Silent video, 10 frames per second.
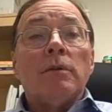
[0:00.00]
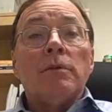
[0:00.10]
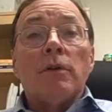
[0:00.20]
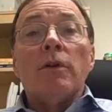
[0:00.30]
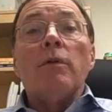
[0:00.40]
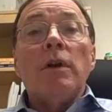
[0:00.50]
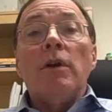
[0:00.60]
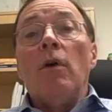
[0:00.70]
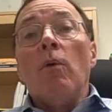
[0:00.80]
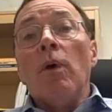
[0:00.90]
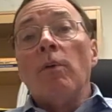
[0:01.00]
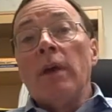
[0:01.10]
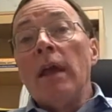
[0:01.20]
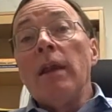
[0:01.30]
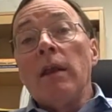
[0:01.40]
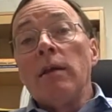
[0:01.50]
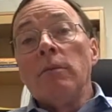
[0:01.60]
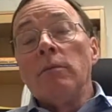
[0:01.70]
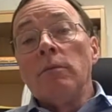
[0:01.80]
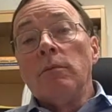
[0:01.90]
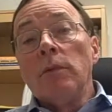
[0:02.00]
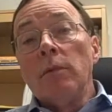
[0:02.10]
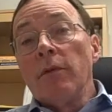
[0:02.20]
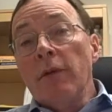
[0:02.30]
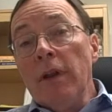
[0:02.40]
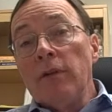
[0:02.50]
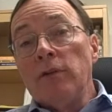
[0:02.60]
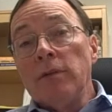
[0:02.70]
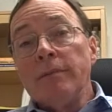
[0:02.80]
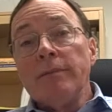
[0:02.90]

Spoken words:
so that we know what we're getting when we're finished.